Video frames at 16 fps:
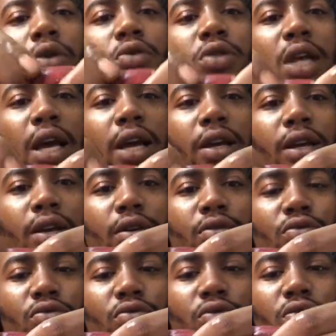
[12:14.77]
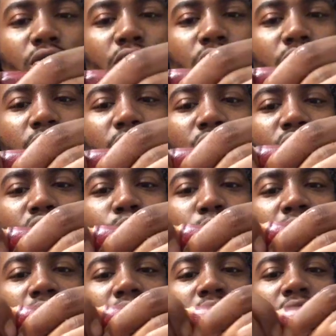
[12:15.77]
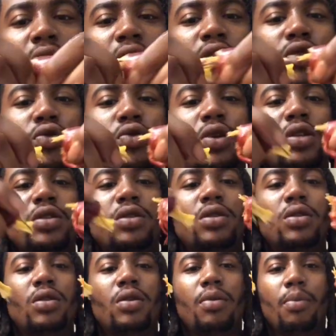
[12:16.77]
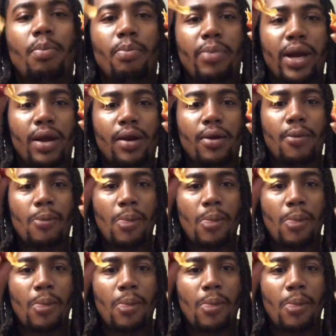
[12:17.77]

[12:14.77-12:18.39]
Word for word: Take it, pinch and twist. Bam.